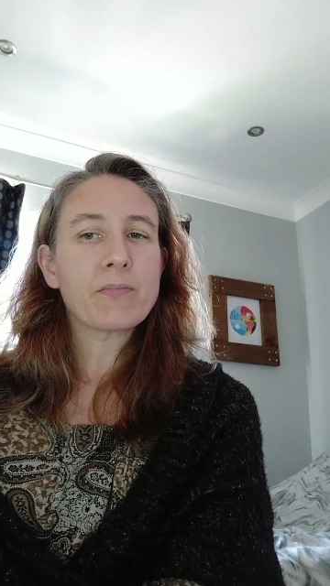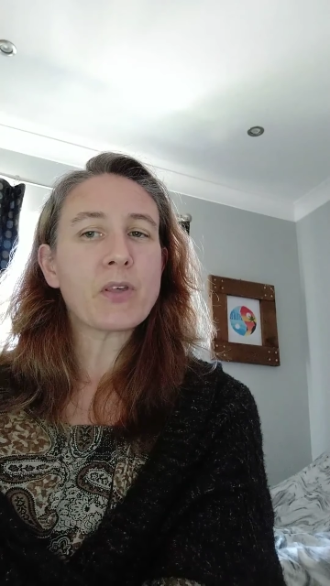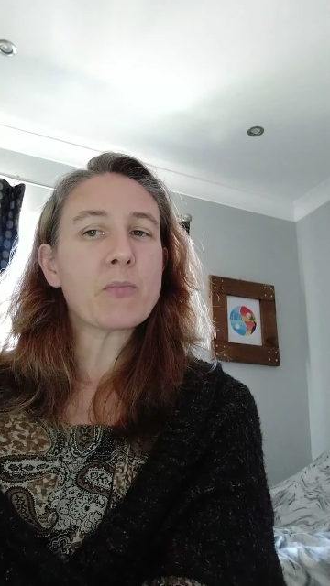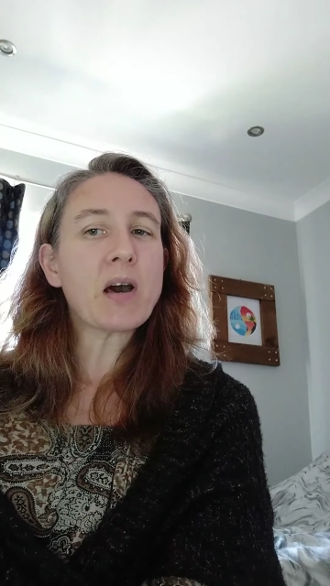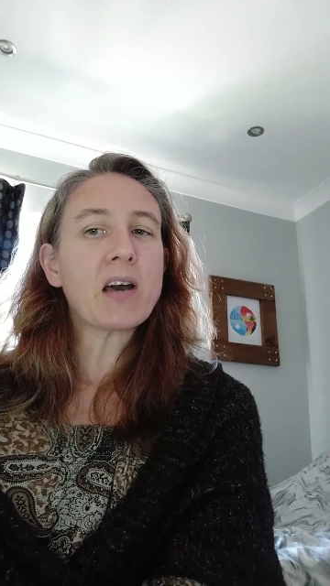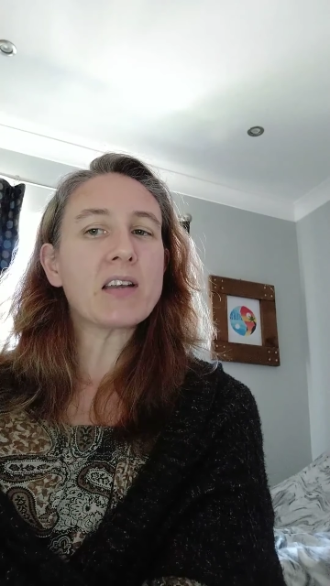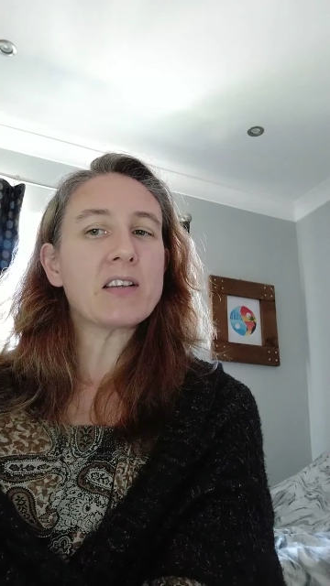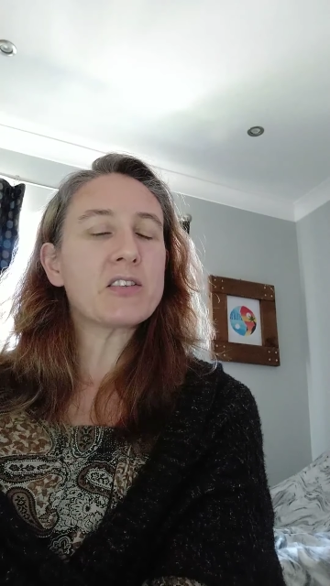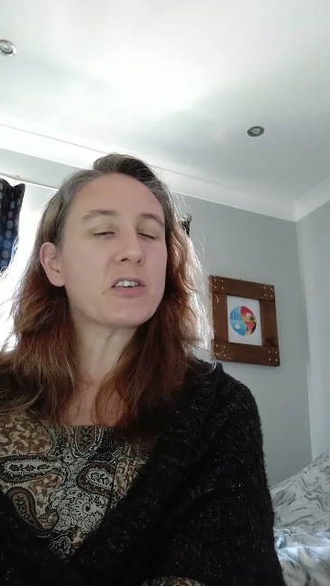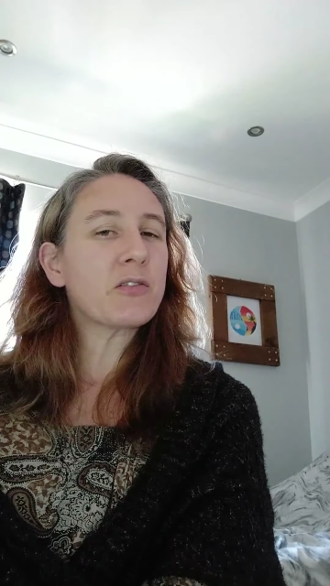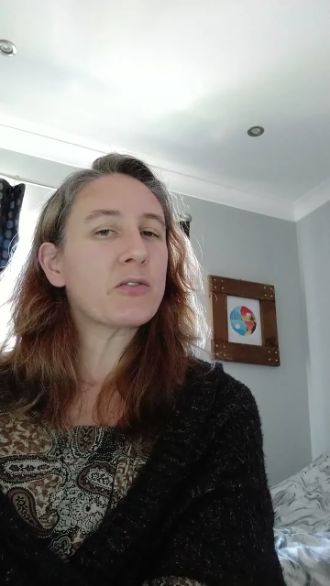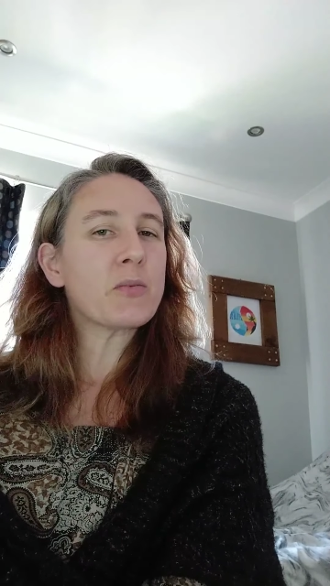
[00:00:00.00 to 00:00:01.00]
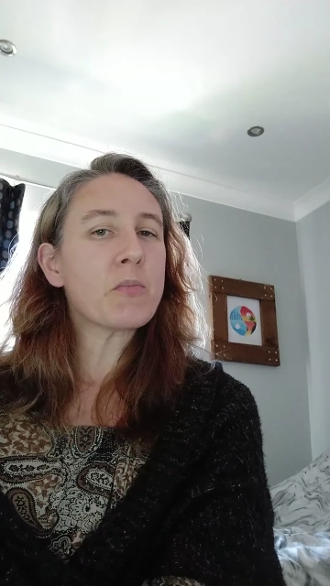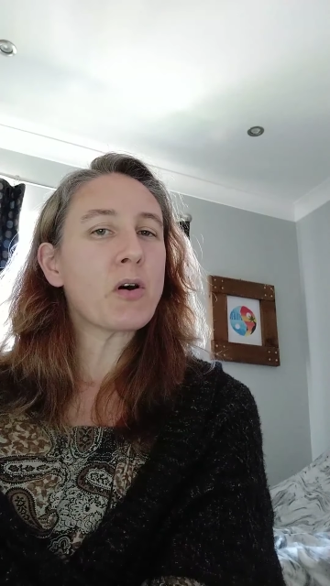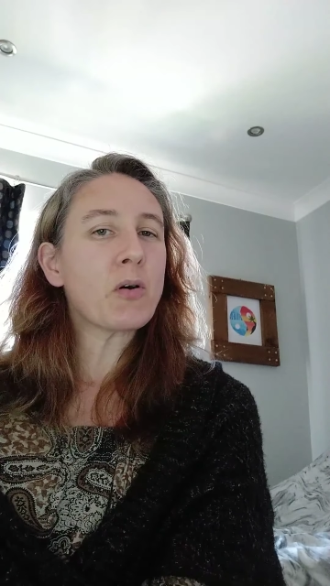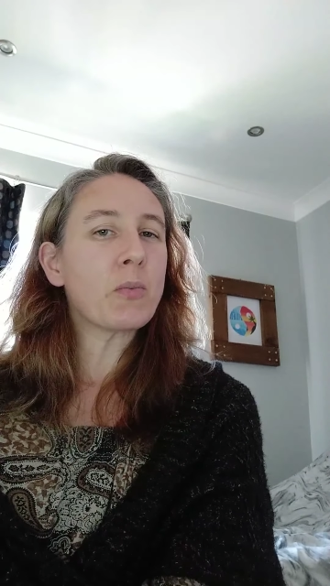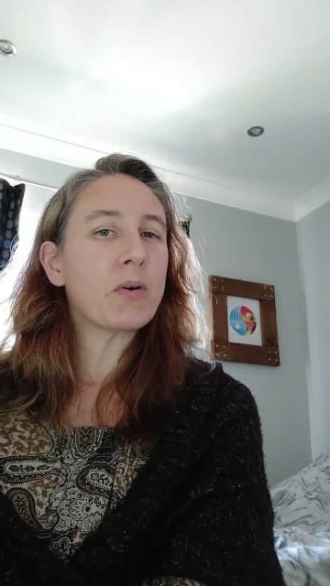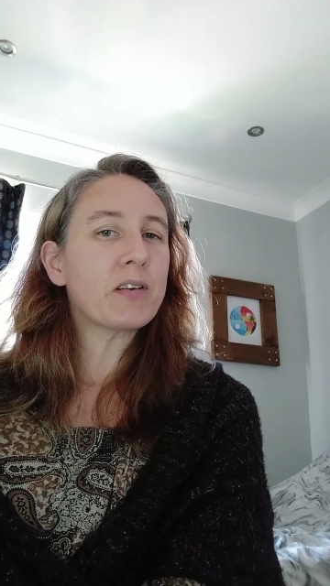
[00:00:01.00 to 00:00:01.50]
The mind of the
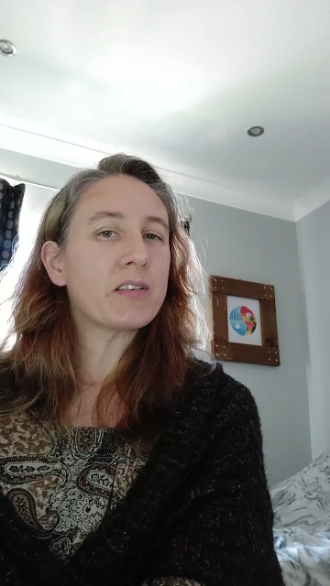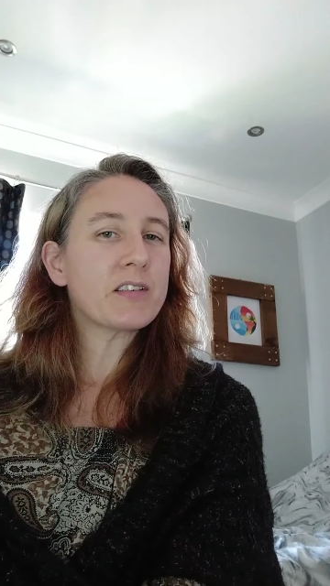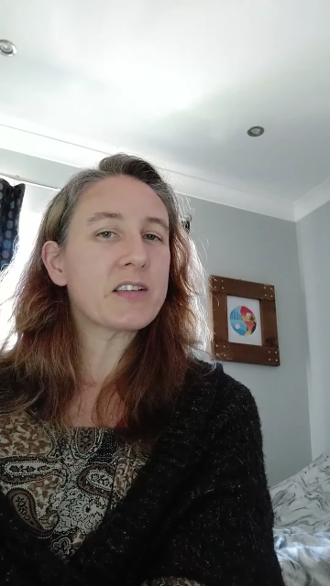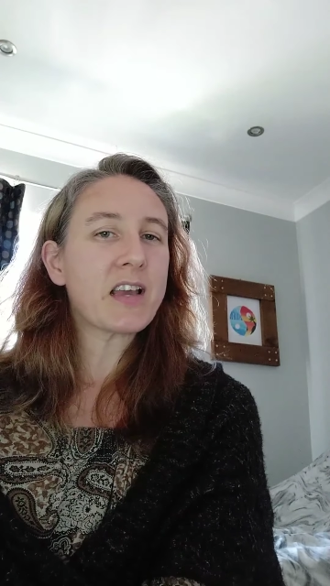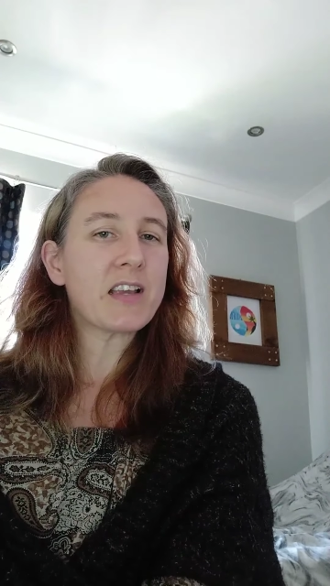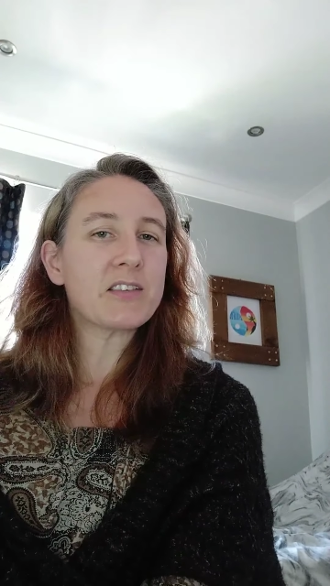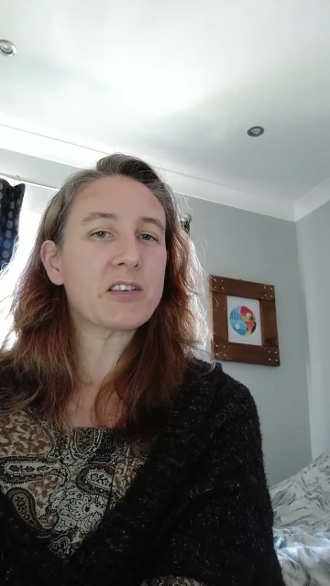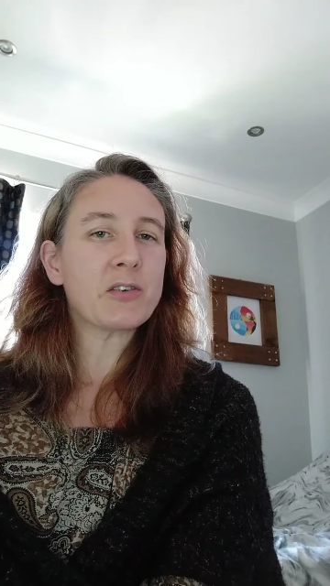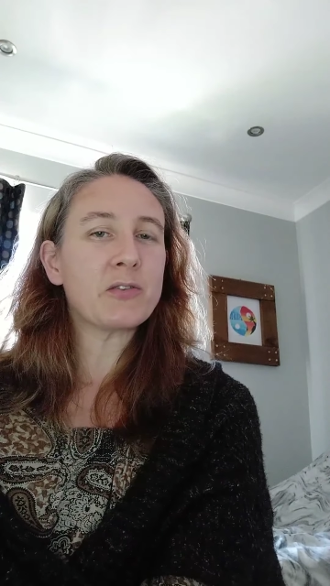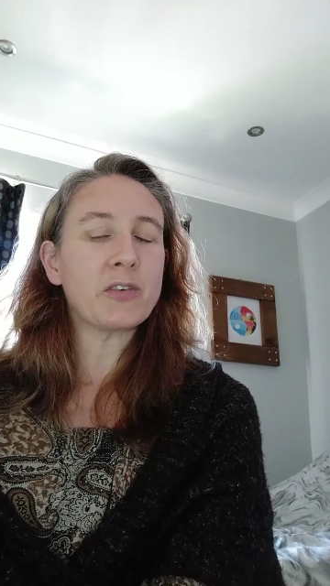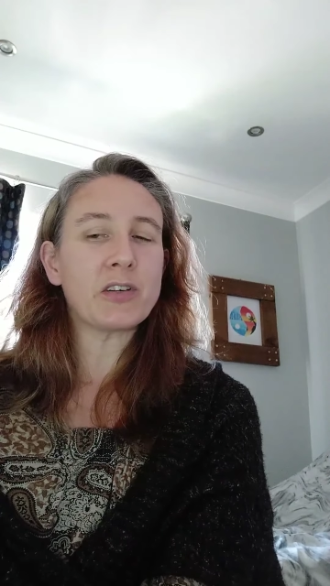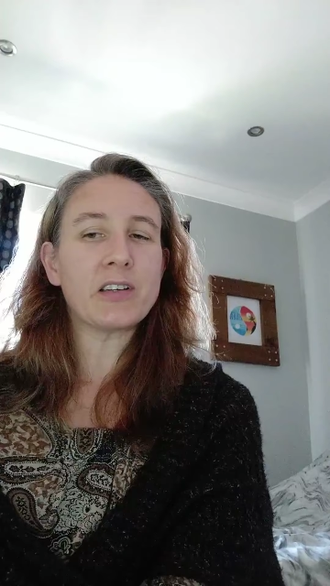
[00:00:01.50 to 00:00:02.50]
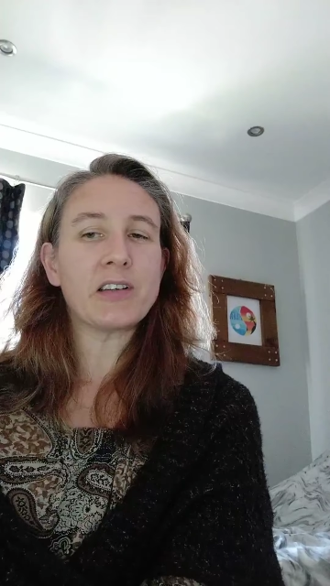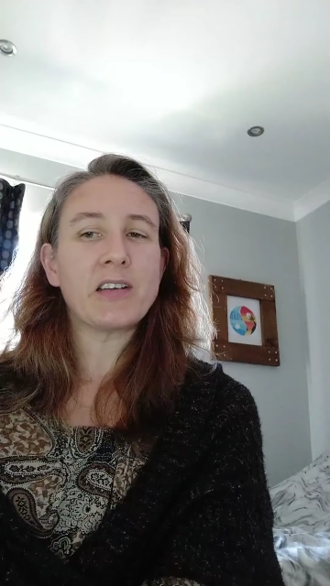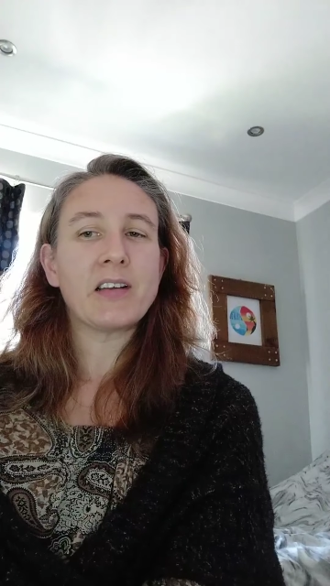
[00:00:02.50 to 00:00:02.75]
mob takes over,